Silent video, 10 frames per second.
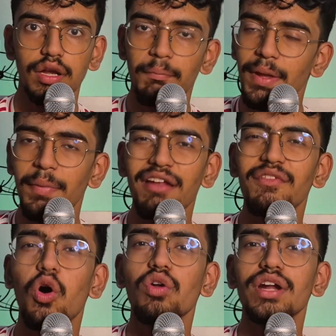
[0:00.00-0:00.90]
People have
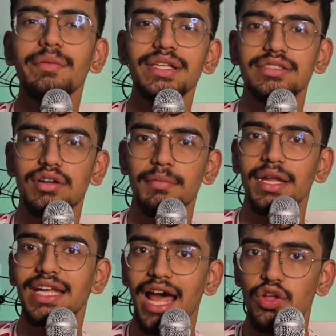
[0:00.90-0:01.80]
already been screaming,
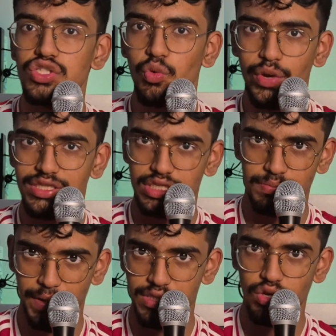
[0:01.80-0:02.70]
Dalot's a waste of
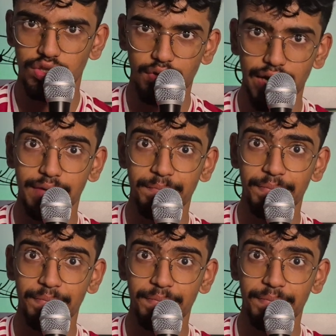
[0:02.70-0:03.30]
space on the right.